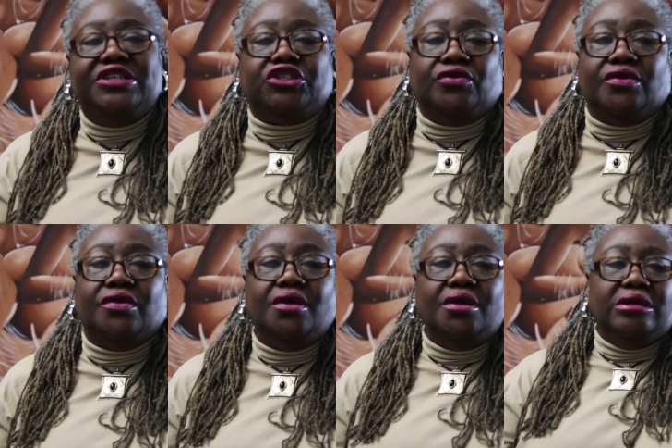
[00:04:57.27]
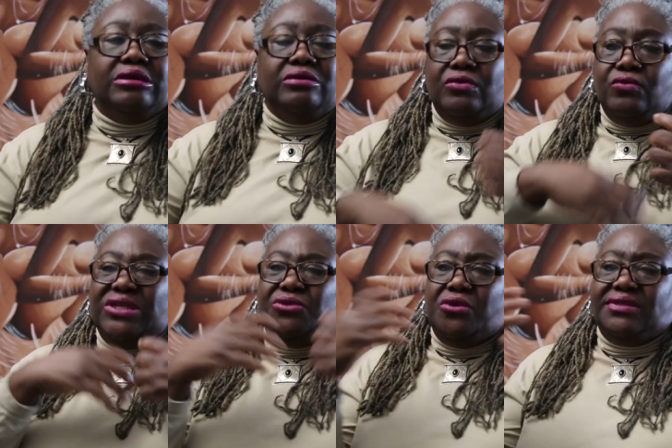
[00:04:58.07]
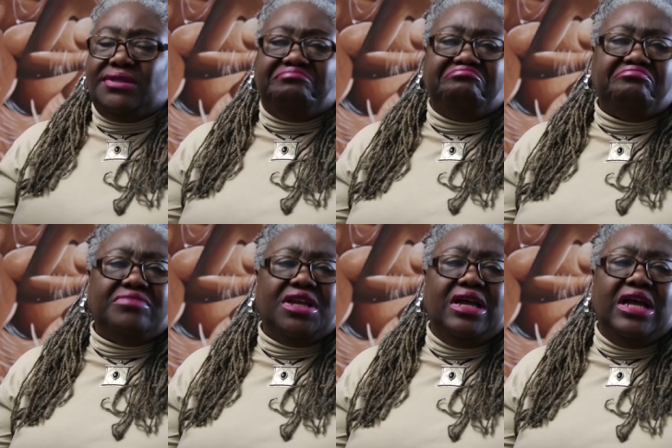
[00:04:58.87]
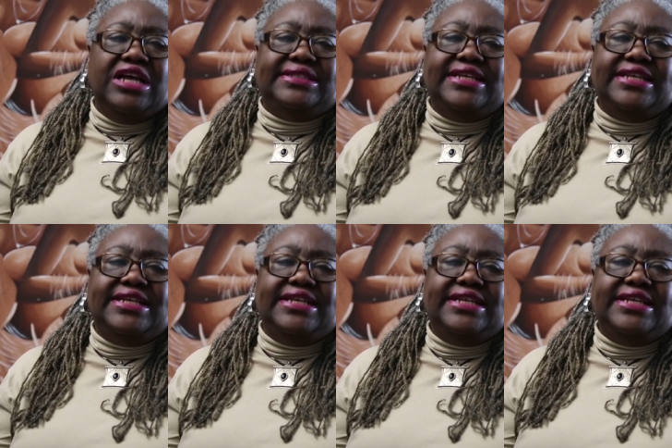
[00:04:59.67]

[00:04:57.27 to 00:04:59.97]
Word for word: mission, which was uh,